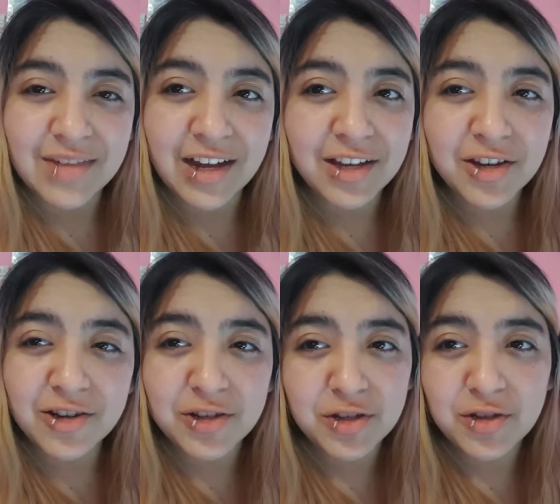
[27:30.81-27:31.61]
I
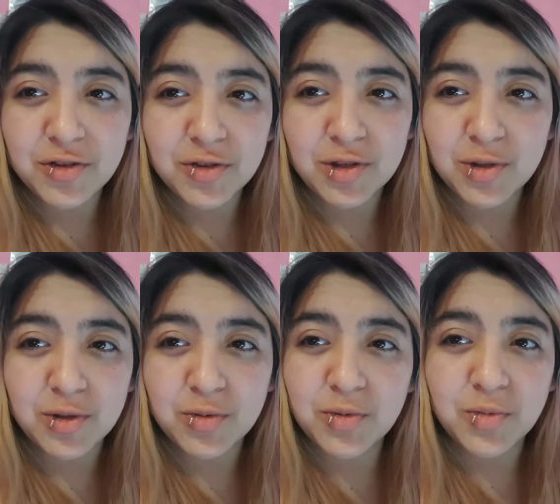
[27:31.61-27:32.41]
encourage you to
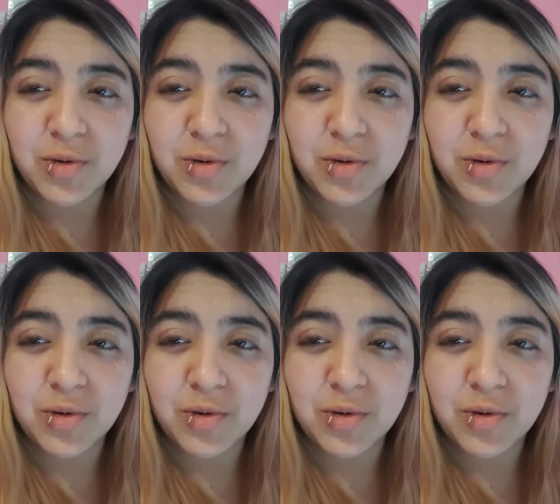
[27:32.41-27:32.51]
do